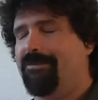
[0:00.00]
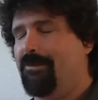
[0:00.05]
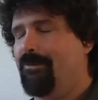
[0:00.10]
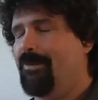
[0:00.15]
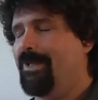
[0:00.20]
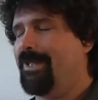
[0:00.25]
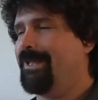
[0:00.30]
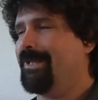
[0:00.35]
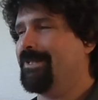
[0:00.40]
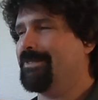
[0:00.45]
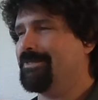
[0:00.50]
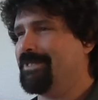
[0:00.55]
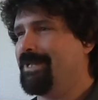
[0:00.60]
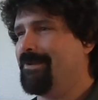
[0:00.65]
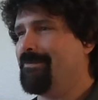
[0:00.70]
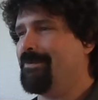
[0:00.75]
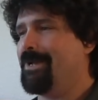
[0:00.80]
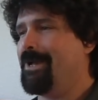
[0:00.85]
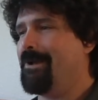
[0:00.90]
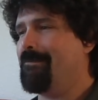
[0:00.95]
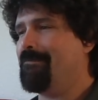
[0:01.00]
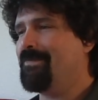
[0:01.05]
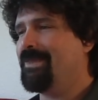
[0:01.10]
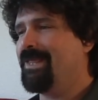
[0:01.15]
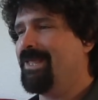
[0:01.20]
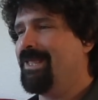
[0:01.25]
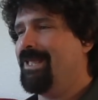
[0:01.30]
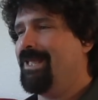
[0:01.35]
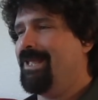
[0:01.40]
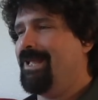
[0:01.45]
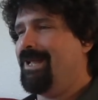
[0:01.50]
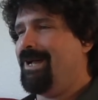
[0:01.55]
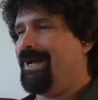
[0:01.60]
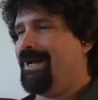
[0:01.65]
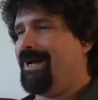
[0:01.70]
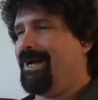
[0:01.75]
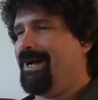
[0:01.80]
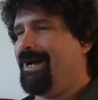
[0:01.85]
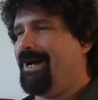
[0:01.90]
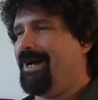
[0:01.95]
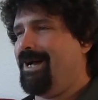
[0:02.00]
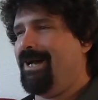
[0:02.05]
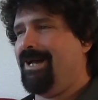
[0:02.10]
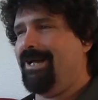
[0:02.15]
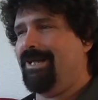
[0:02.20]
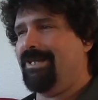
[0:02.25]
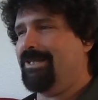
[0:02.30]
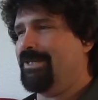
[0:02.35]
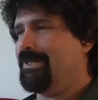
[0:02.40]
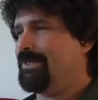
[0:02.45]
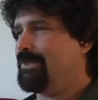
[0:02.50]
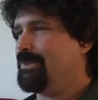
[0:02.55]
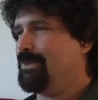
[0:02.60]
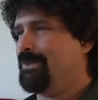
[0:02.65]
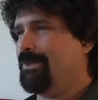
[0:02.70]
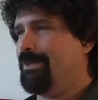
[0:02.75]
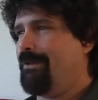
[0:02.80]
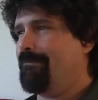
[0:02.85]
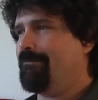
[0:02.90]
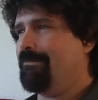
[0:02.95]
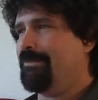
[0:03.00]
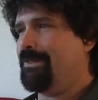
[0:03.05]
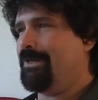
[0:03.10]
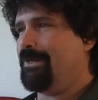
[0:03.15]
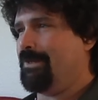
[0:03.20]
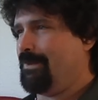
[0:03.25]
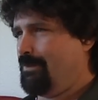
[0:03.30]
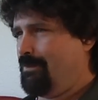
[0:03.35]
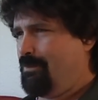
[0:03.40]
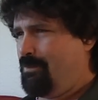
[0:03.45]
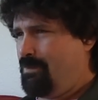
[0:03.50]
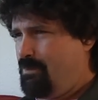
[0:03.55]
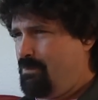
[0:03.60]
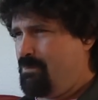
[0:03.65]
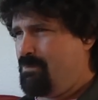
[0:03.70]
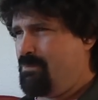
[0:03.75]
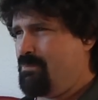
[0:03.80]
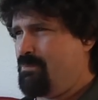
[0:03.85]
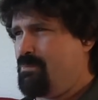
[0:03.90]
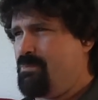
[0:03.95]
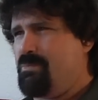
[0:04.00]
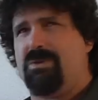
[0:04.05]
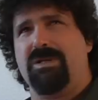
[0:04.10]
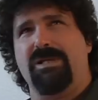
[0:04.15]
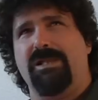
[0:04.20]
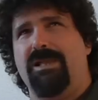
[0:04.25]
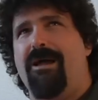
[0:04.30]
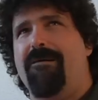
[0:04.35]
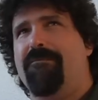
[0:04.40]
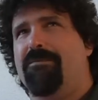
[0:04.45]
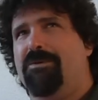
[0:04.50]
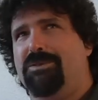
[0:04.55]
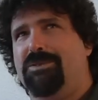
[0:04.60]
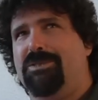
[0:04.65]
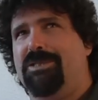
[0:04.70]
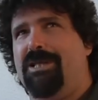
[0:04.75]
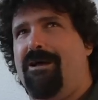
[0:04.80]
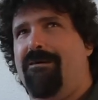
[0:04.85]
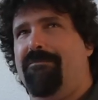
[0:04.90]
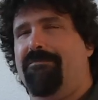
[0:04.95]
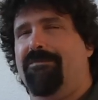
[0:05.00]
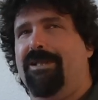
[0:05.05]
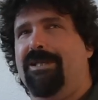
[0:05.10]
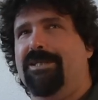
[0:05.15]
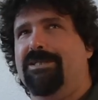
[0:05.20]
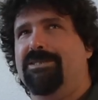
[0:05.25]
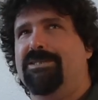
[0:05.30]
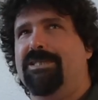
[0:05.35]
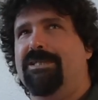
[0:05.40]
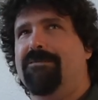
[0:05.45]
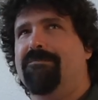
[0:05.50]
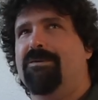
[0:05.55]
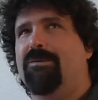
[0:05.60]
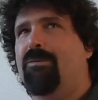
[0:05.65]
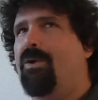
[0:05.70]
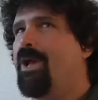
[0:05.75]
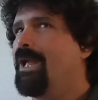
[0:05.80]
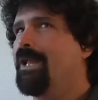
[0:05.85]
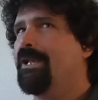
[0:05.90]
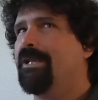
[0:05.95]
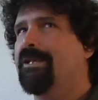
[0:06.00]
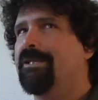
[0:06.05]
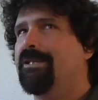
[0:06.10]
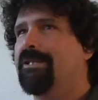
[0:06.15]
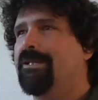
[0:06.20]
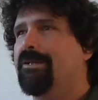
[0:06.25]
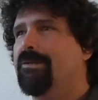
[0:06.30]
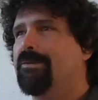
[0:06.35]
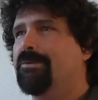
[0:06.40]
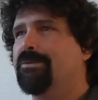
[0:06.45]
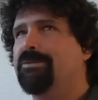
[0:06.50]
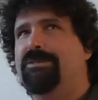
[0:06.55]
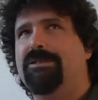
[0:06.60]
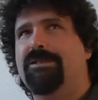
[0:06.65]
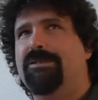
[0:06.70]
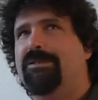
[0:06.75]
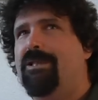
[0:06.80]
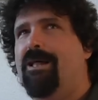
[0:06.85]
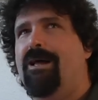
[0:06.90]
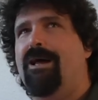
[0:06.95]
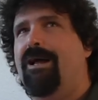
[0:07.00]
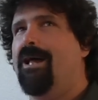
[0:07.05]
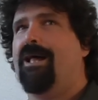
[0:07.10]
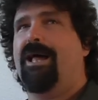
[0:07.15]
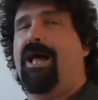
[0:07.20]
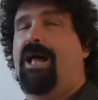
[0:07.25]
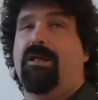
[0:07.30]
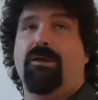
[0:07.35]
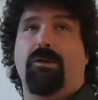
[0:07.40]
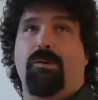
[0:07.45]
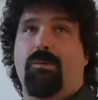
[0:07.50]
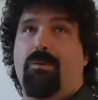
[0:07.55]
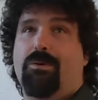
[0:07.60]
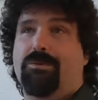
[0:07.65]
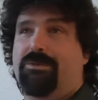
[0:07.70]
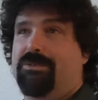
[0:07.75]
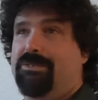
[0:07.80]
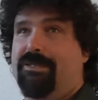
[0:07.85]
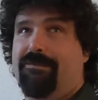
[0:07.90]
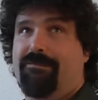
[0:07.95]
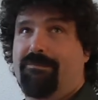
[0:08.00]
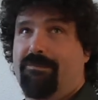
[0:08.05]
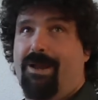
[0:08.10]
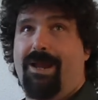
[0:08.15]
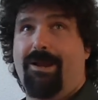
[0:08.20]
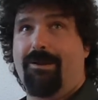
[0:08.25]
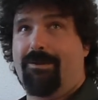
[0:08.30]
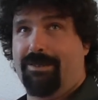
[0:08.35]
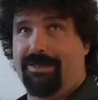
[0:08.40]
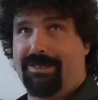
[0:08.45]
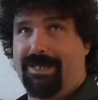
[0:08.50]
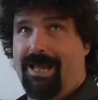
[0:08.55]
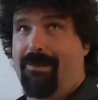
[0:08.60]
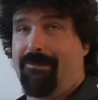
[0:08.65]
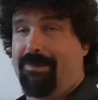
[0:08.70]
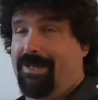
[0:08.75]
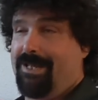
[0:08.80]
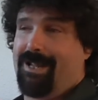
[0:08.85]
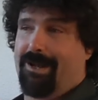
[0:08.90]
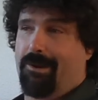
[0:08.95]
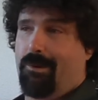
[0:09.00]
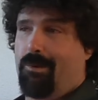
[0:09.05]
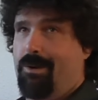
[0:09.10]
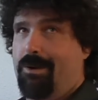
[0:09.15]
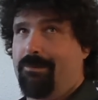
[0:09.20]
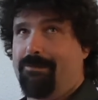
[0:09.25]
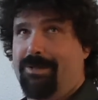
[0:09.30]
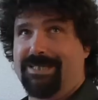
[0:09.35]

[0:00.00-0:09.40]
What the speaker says: And the weekend's coming up. You love, clever stuff like Stephen Wright. Still, I'll quote Stephen Wright all the time. I mean, not quote him.